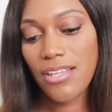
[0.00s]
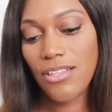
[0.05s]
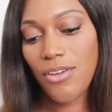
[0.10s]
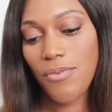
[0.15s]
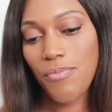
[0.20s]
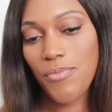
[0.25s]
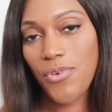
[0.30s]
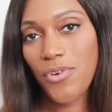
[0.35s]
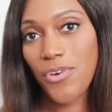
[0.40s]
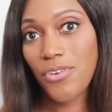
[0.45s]
a
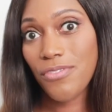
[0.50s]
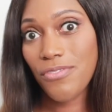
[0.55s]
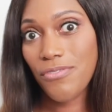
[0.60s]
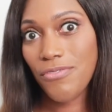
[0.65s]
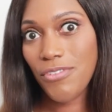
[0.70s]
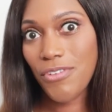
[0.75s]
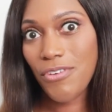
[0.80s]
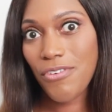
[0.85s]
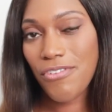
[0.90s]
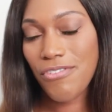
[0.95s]
lot more on
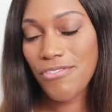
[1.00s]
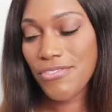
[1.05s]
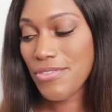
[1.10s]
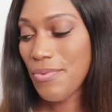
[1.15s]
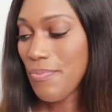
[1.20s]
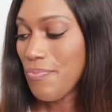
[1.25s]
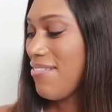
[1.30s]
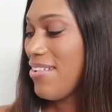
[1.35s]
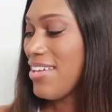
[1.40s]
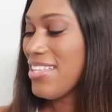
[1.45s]

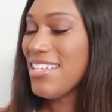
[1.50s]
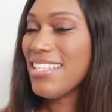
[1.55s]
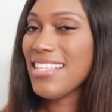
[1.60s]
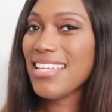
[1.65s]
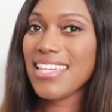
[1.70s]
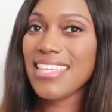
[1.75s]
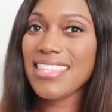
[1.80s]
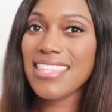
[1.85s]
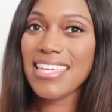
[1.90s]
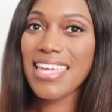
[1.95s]
florals. When you
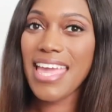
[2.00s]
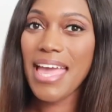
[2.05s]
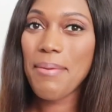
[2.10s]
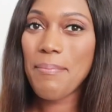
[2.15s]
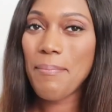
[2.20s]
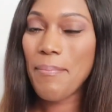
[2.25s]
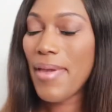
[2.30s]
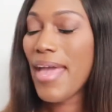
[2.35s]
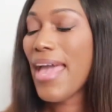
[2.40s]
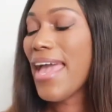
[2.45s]
look at the
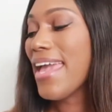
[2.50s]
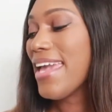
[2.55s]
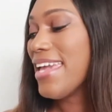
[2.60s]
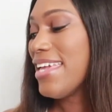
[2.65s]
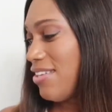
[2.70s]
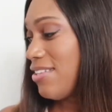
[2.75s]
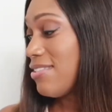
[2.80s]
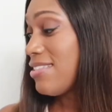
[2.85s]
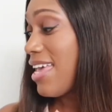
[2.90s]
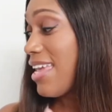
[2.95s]

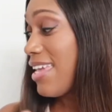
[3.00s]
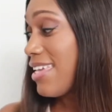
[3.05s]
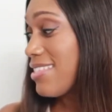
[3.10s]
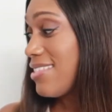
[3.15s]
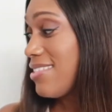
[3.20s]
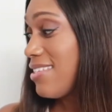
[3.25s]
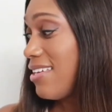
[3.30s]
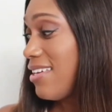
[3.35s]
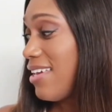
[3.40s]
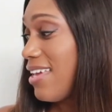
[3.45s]
campaign, you take
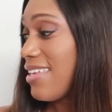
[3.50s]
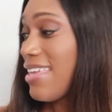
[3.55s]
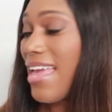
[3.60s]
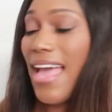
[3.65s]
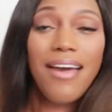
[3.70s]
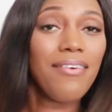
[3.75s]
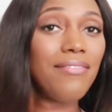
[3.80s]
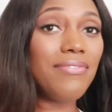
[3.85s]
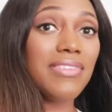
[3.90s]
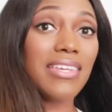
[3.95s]
into
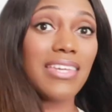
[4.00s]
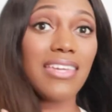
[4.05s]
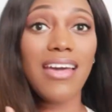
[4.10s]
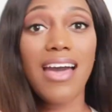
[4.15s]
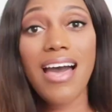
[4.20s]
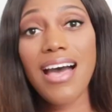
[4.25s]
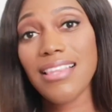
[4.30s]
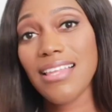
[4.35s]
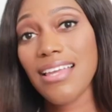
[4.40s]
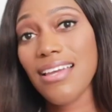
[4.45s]
account the
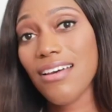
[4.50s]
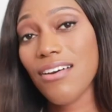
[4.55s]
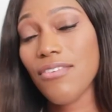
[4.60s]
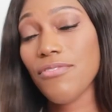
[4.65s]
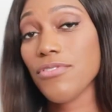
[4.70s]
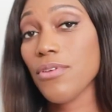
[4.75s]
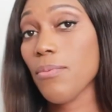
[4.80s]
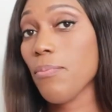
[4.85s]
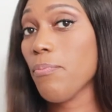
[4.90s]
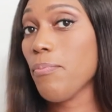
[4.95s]
color
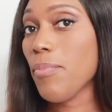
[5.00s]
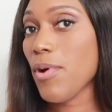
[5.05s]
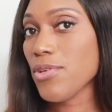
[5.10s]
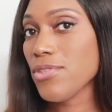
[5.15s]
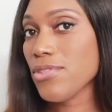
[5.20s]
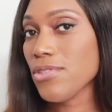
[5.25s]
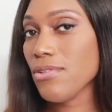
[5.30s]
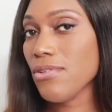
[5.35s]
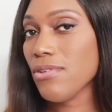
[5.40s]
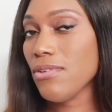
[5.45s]
of the
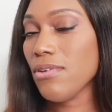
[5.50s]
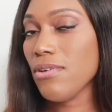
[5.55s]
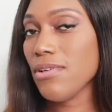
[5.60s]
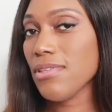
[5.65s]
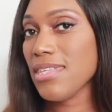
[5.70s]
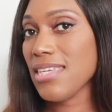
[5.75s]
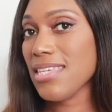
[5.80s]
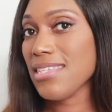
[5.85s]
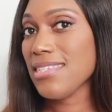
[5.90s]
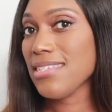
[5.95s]
bottle,
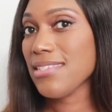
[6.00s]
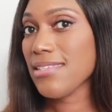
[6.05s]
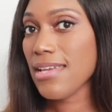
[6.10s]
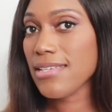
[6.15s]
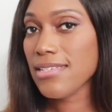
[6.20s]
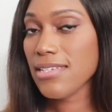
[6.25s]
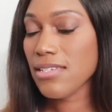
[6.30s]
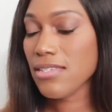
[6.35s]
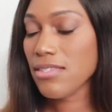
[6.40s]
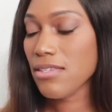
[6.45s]
the
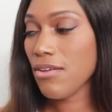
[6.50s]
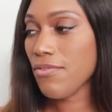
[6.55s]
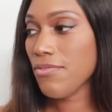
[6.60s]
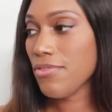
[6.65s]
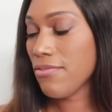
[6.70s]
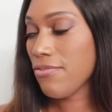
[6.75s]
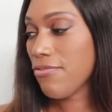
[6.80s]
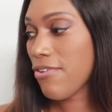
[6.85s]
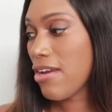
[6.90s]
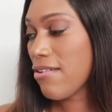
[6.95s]
aesthetics of
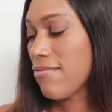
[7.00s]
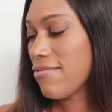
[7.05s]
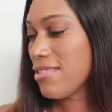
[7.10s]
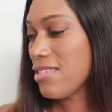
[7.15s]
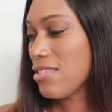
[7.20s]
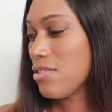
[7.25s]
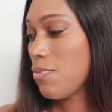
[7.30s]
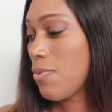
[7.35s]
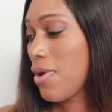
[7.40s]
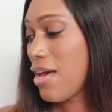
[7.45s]
the fragrance
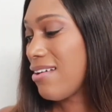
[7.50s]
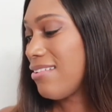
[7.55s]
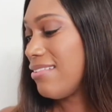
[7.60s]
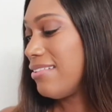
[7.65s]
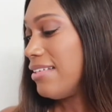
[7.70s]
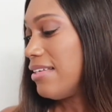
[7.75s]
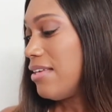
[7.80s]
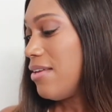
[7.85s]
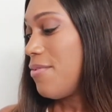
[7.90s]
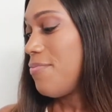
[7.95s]
as
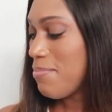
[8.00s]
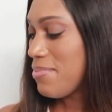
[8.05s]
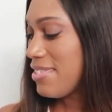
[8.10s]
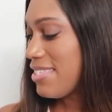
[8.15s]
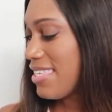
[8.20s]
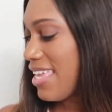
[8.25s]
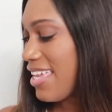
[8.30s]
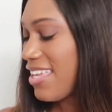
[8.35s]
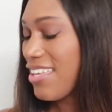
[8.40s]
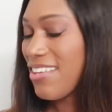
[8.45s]
well. I'm
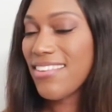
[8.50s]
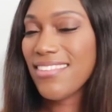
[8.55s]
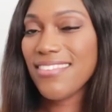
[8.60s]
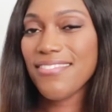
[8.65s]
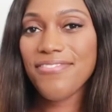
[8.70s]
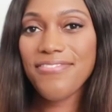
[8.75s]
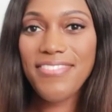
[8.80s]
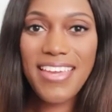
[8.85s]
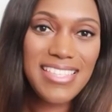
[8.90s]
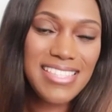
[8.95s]
seeing a
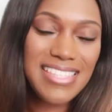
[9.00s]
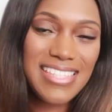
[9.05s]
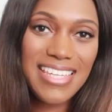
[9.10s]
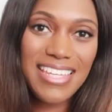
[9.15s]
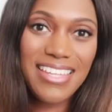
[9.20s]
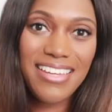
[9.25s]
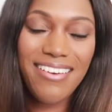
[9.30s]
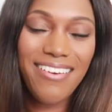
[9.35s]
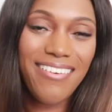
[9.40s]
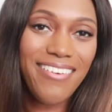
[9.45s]

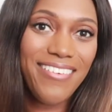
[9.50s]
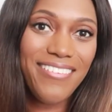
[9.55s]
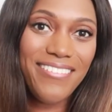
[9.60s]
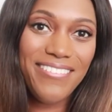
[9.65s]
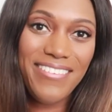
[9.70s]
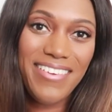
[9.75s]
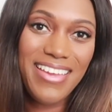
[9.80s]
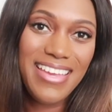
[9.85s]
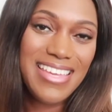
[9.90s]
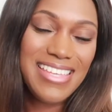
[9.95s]
confetti
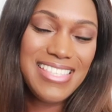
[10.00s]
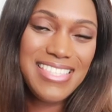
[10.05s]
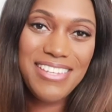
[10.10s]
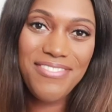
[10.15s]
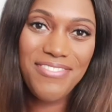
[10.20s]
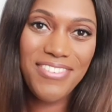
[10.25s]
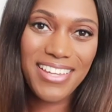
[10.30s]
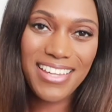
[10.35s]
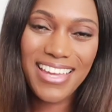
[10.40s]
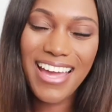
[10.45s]
of
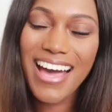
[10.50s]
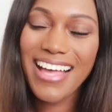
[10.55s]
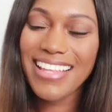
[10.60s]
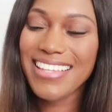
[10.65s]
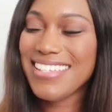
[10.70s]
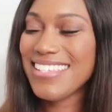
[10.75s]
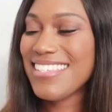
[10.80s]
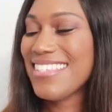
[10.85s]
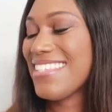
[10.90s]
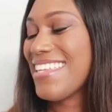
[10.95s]
different
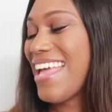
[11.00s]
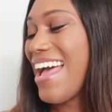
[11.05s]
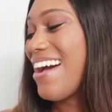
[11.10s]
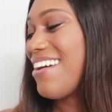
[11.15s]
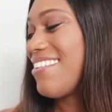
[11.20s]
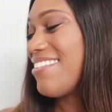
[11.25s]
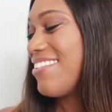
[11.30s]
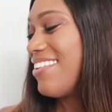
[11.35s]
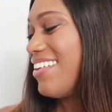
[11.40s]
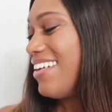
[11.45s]
colors
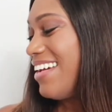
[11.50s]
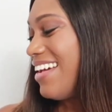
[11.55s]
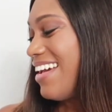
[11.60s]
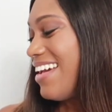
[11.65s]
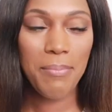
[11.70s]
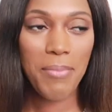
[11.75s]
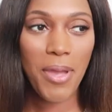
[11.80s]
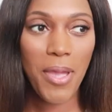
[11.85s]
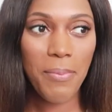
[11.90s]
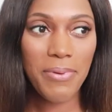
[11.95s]
now.
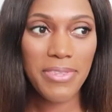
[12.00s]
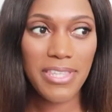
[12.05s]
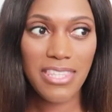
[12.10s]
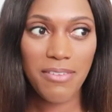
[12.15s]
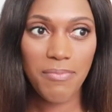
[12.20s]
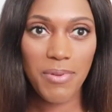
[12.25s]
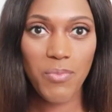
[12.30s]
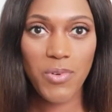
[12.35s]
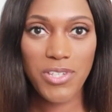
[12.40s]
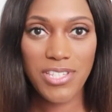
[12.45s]
I'm hoping that
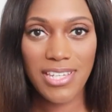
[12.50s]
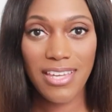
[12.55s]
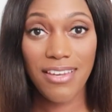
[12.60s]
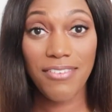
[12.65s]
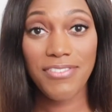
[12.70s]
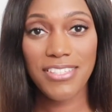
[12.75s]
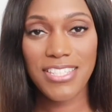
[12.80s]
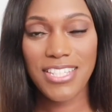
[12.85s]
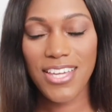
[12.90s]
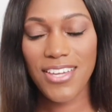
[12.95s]
they've been watching our
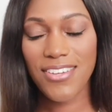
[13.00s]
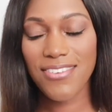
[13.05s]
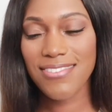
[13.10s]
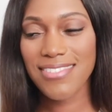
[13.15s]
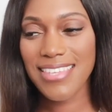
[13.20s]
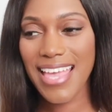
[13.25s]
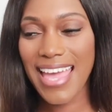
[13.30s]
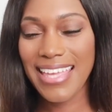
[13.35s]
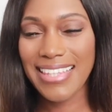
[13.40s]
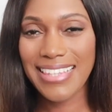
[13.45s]

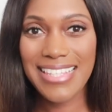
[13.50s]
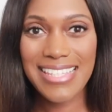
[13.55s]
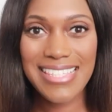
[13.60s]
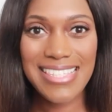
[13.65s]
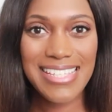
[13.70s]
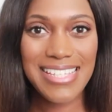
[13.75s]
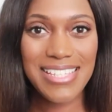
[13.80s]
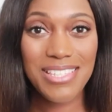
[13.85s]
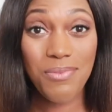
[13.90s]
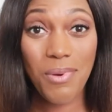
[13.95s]
videos and
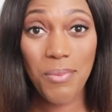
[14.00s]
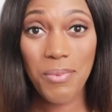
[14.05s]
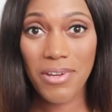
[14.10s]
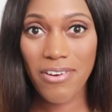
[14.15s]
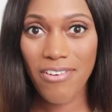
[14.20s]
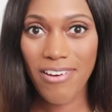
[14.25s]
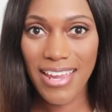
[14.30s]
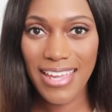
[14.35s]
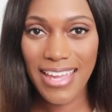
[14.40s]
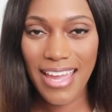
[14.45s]
listening to what we're
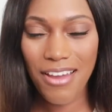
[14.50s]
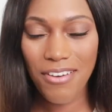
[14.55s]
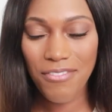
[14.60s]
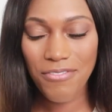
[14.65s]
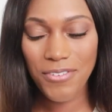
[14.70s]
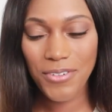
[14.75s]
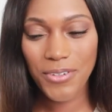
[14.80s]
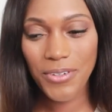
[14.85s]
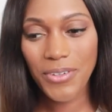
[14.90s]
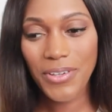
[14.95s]
crying
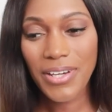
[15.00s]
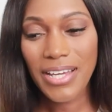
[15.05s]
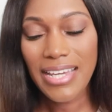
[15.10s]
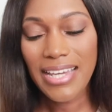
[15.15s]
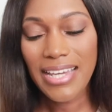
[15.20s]
out for.